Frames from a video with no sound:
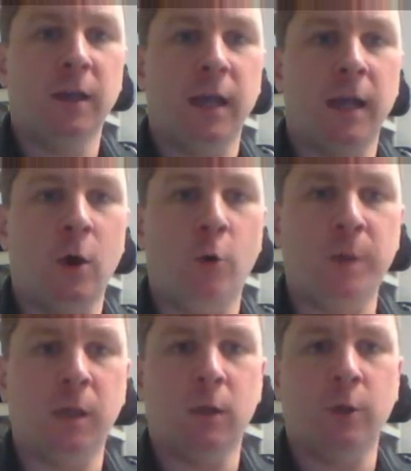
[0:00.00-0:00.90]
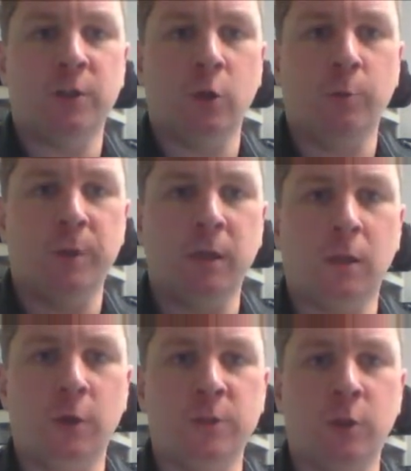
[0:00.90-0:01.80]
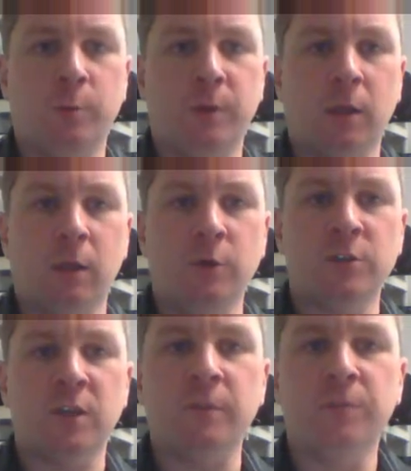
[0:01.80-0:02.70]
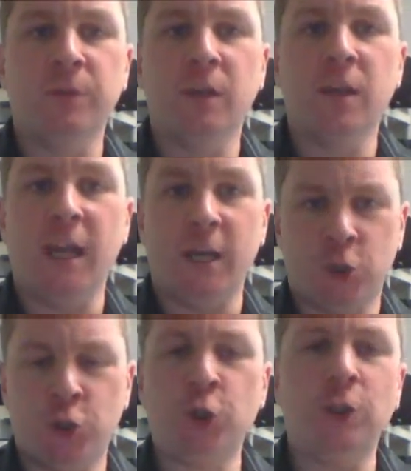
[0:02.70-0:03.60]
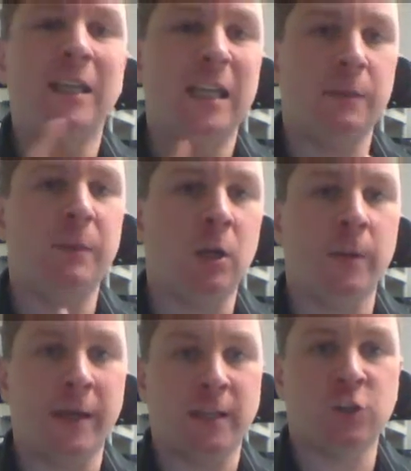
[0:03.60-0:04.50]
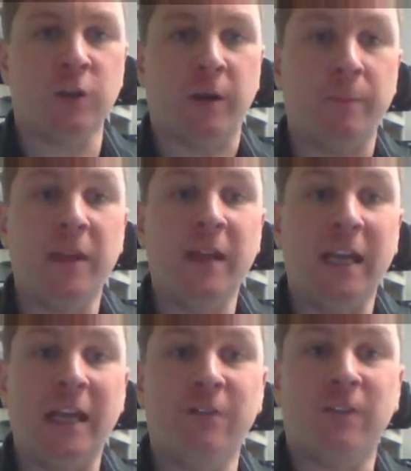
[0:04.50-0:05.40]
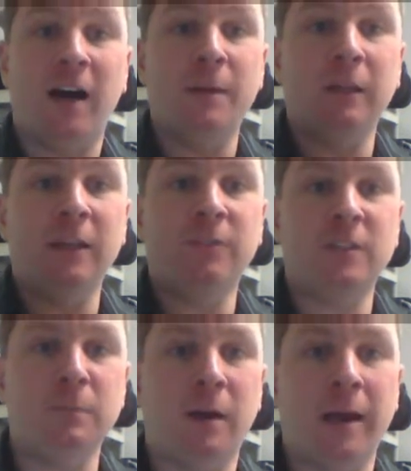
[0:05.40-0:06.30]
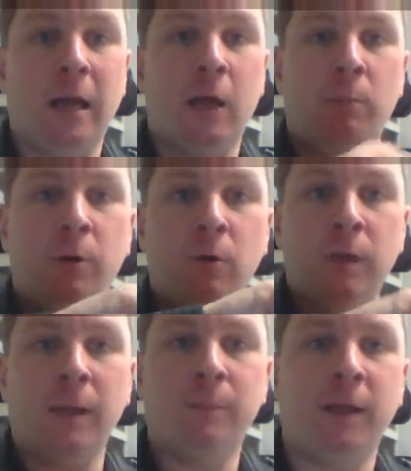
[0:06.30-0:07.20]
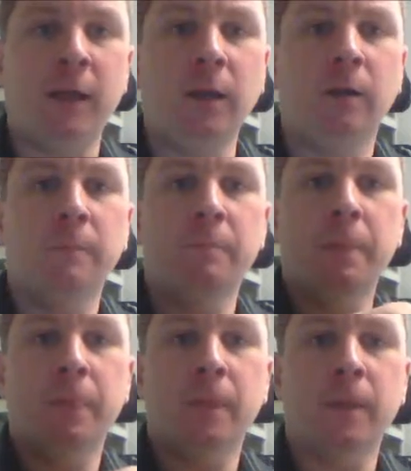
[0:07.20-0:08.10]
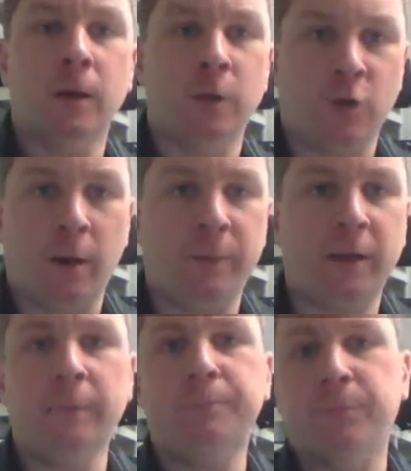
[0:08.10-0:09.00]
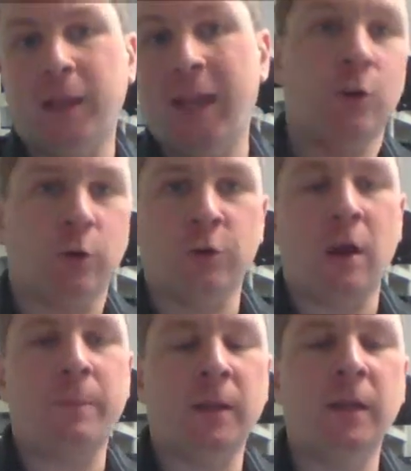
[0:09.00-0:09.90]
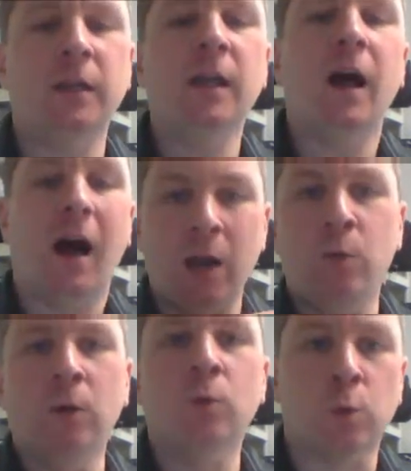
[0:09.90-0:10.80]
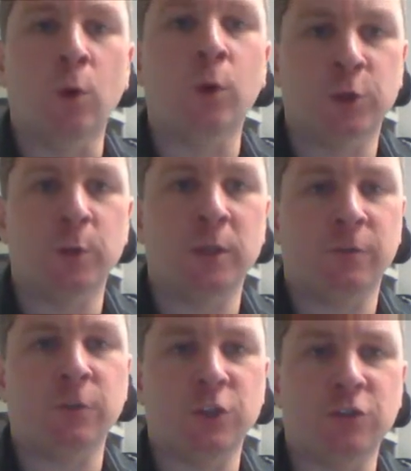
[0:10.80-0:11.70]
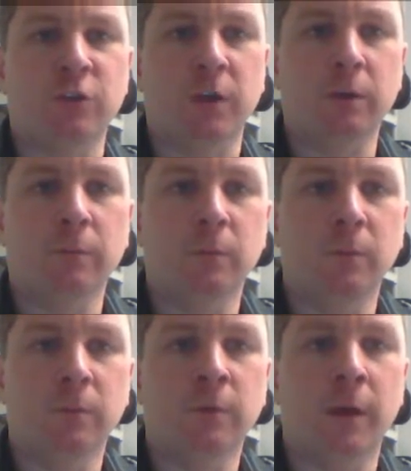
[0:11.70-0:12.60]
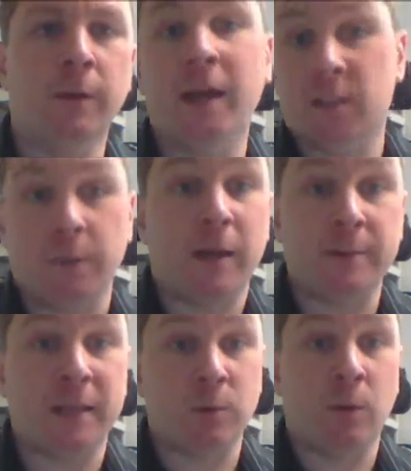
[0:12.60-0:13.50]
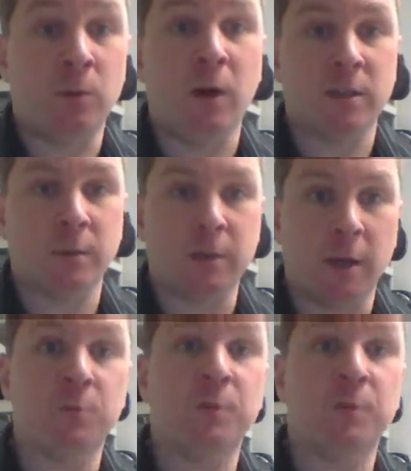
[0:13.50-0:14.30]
and I open and close it, open and close it, open and close it, it should keep me on that string. If I'm lifting my elbow when I play and dropping it, I will roll to a different string. Right? And sometimes that's what we want. Sometimes